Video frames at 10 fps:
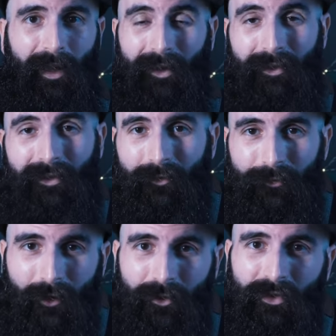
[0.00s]
Again, these are
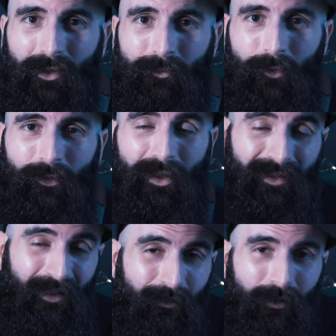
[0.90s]
very simple things,
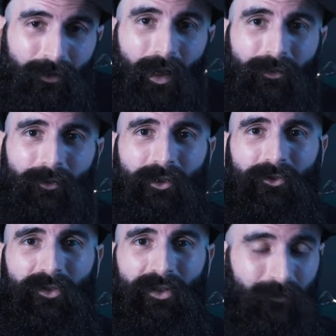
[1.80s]
and if you guys are interested